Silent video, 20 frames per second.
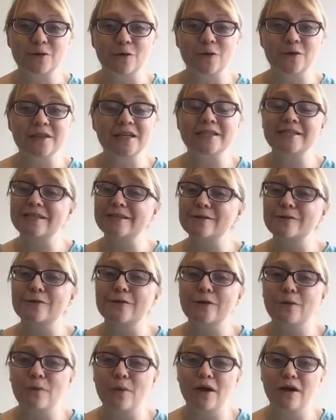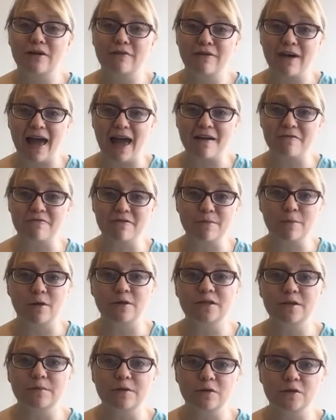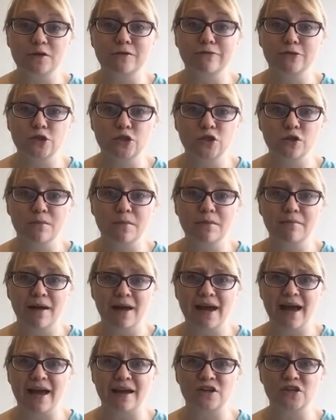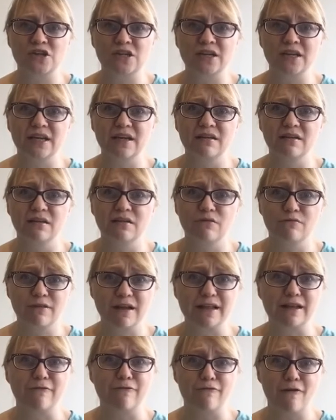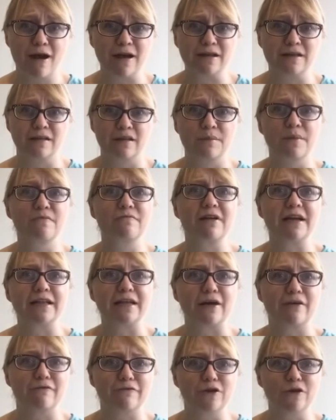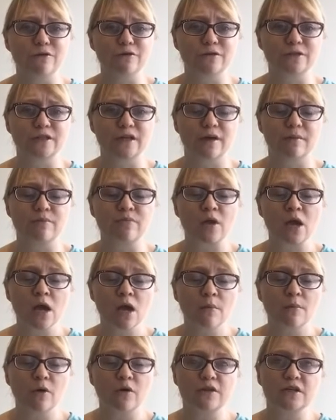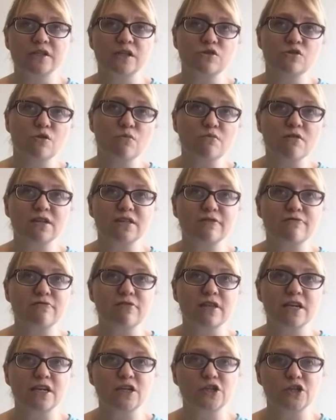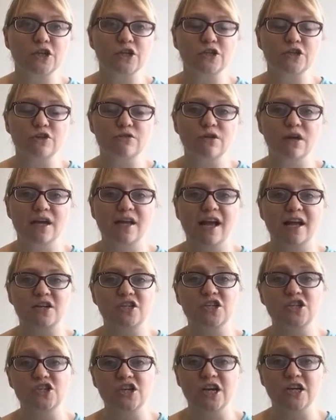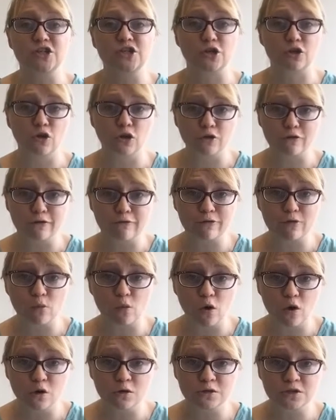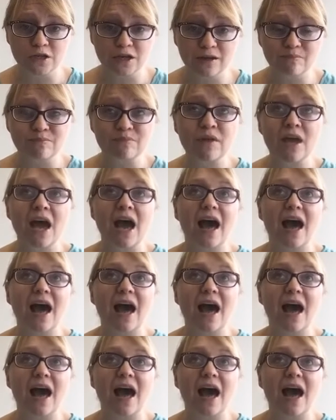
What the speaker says: So this isn't going to work for everybody, because for some it might actually really frighten them and really confuse them. But there's a number of different things you can do. You can actually change the colour of the water.